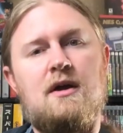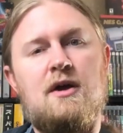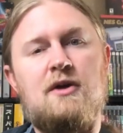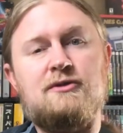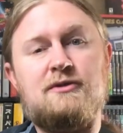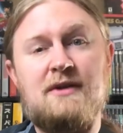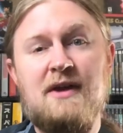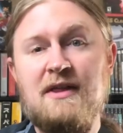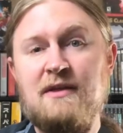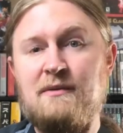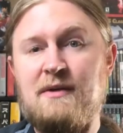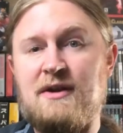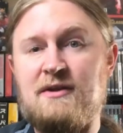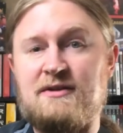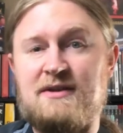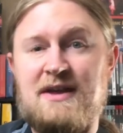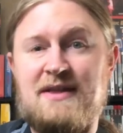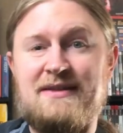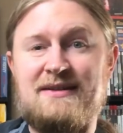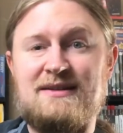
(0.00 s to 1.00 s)
So now that we
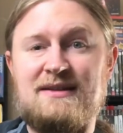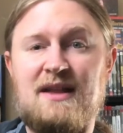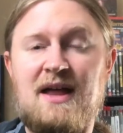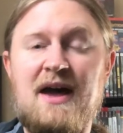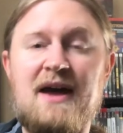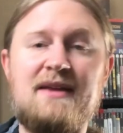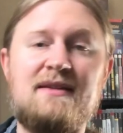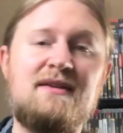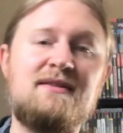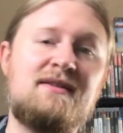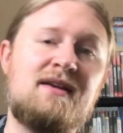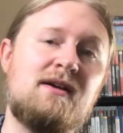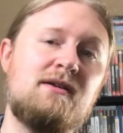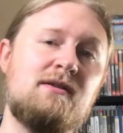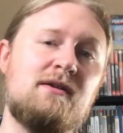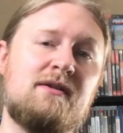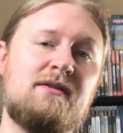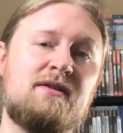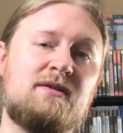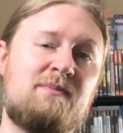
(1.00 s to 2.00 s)
understand this line, let's take a
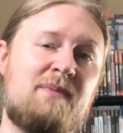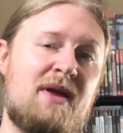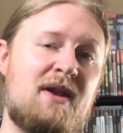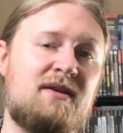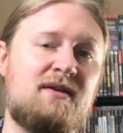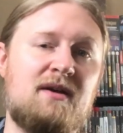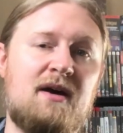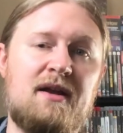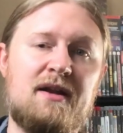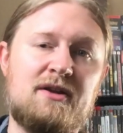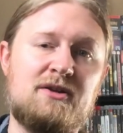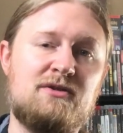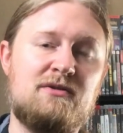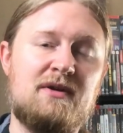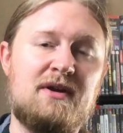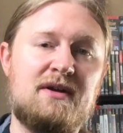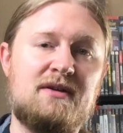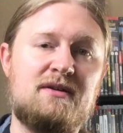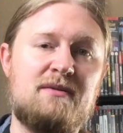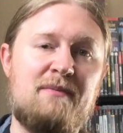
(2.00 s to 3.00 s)
look at this pentatonic
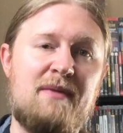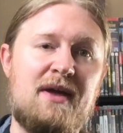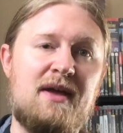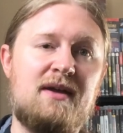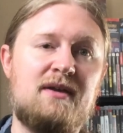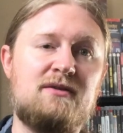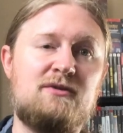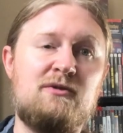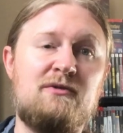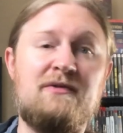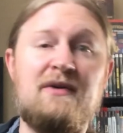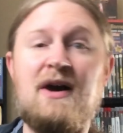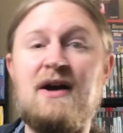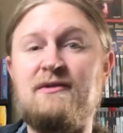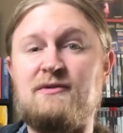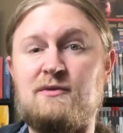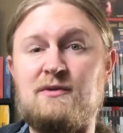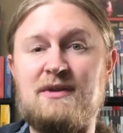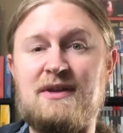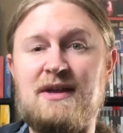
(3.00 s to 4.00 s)
trick to make 2
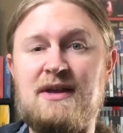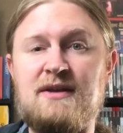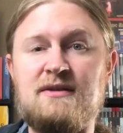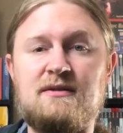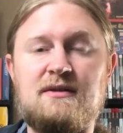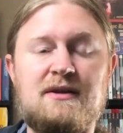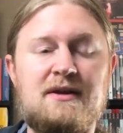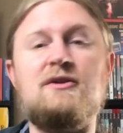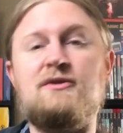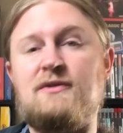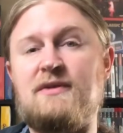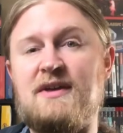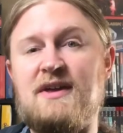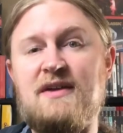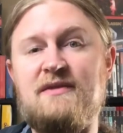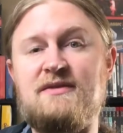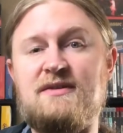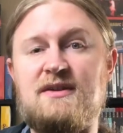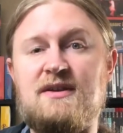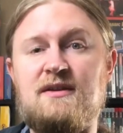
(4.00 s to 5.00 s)
5s really easily. So in the key
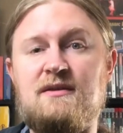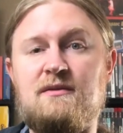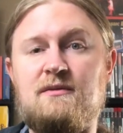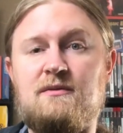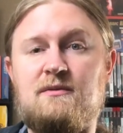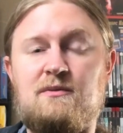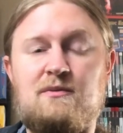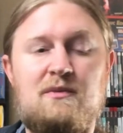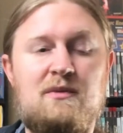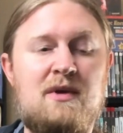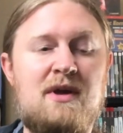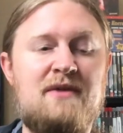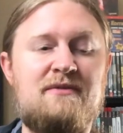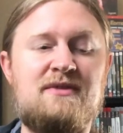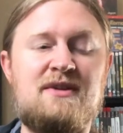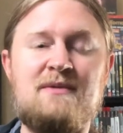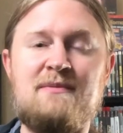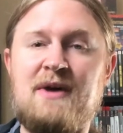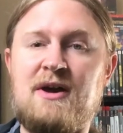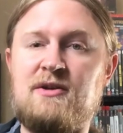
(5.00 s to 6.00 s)
of C, we have
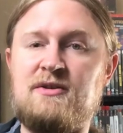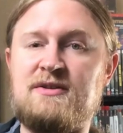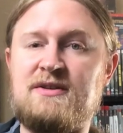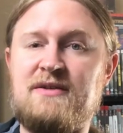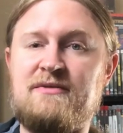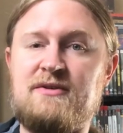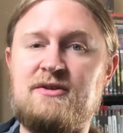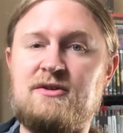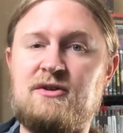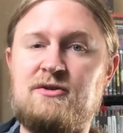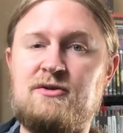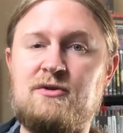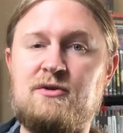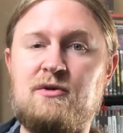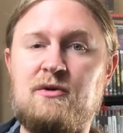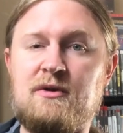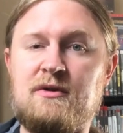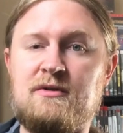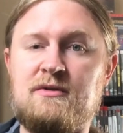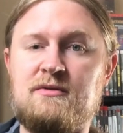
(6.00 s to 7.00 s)
D minor 7 as our 2
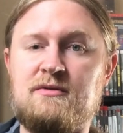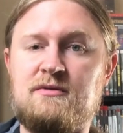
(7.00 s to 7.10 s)
chord.